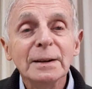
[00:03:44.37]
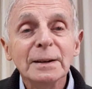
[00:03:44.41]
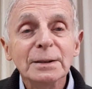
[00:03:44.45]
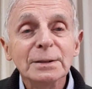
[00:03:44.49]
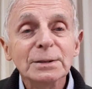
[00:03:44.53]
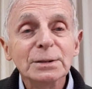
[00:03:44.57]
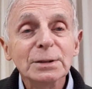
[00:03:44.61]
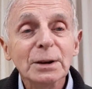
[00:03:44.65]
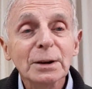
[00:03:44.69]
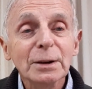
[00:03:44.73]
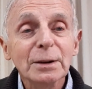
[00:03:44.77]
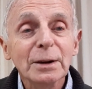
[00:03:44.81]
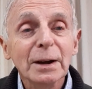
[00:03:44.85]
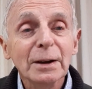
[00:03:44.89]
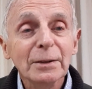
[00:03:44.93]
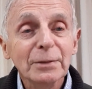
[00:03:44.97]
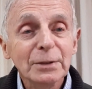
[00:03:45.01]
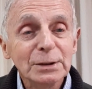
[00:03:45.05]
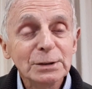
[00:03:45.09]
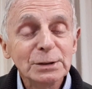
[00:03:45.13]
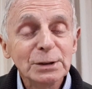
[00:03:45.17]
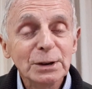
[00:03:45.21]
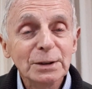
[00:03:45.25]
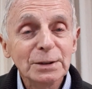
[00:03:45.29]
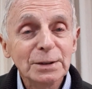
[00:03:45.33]
So having
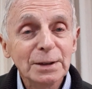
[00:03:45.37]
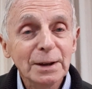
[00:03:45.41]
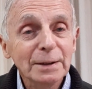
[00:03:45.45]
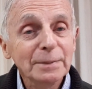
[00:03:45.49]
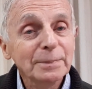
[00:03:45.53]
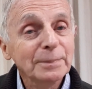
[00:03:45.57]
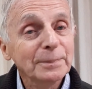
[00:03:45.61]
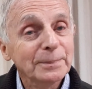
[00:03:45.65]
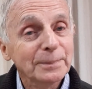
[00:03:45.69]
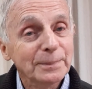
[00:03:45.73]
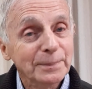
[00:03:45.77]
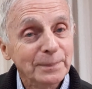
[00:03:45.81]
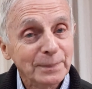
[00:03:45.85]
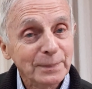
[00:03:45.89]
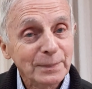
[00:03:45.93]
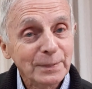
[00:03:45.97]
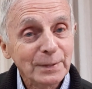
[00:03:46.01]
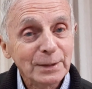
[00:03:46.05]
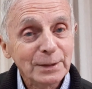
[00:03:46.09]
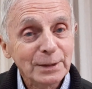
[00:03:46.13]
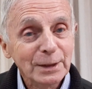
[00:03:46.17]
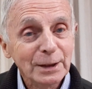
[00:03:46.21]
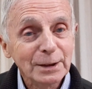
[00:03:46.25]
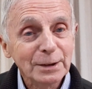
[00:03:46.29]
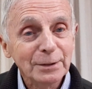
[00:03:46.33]
said that,
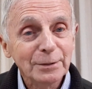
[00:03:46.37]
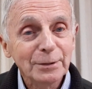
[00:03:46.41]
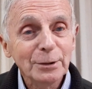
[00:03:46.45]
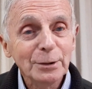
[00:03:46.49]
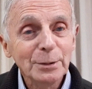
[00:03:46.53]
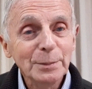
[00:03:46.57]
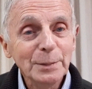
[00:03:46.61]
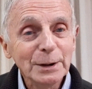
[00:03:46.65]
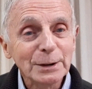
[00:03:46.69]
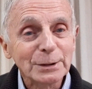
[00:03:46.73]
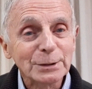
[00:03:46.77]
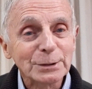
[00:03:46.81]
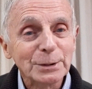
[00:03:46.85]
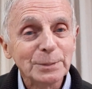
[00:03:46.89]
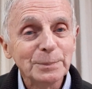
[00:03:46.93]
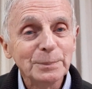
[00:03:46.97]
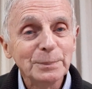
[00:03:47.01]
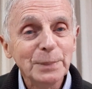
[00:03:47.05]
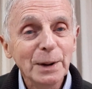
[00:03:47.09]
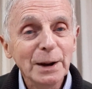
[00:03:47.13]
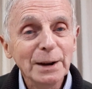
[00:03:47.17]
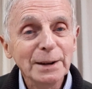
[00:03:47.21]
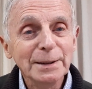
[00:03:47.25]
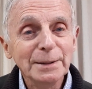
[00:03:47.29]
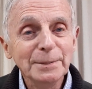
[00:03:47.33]
thank you very much.
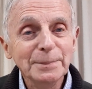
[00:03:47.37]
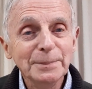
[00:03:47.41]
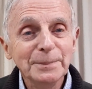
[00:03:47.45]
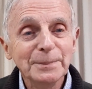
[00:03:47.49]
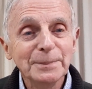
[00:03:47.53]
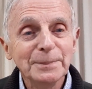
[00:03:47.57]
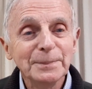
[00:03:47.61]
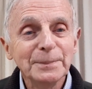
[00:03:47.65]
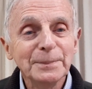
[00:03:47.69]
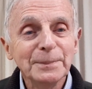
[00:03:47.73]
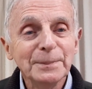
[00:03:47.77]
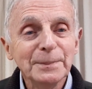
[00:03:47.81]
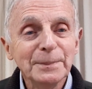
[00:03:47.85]
Bye.